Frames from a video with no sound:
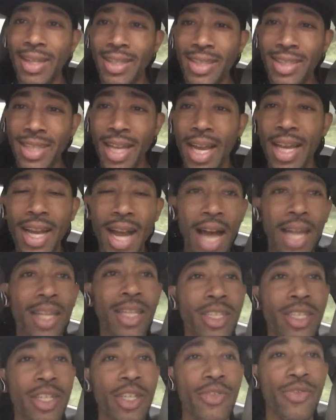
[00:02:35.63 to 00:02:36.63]
In
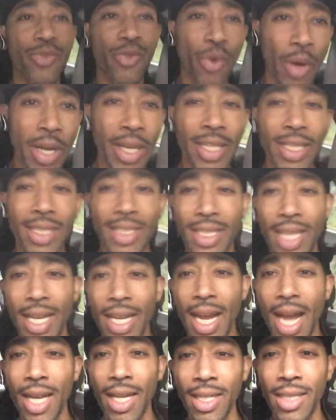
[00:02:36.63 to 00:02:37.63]
psychology, Freudian
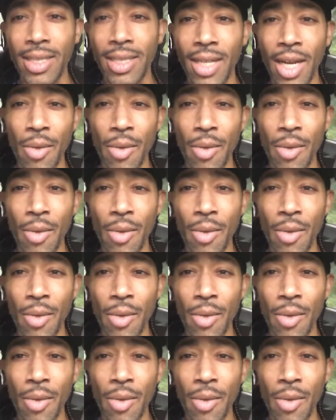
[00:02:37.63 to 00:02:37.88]
psychology,